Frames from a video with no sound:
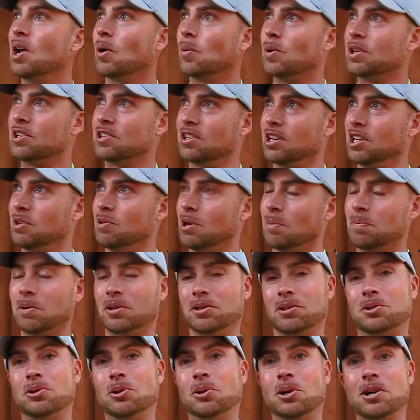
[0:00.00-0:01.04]
We send you up on
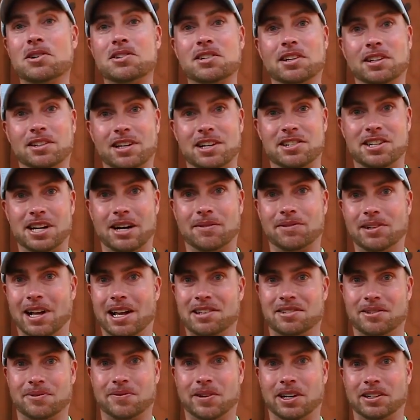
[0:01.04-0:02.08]
the course, let you have
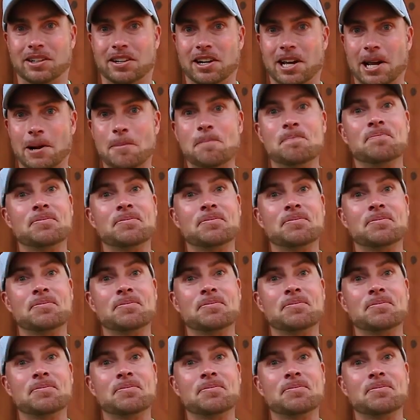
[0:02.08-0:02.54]
lots of fun today.